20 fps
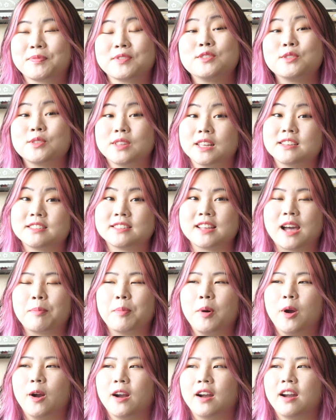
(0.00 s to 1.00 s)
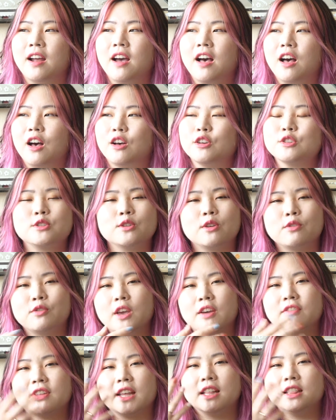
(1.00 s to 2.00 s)
So there's that part. Also, if
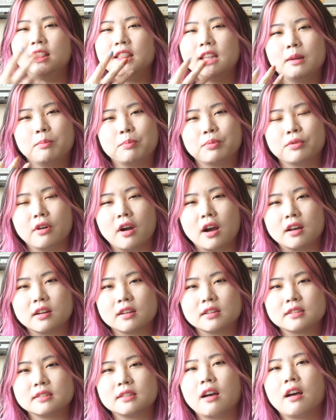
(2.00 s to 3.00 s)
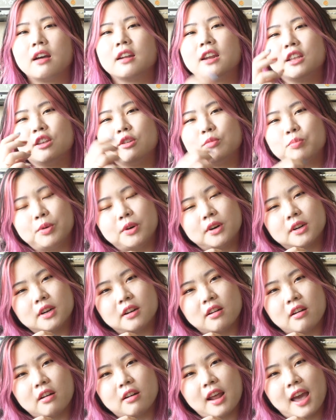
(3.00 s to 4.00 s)
you have like lip products on and you put
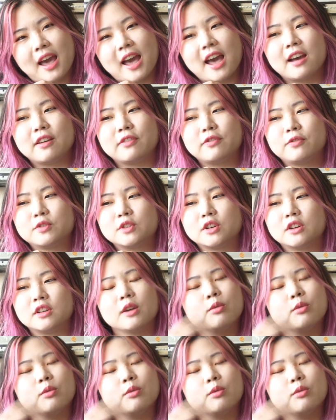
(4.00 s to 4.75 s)
it on after,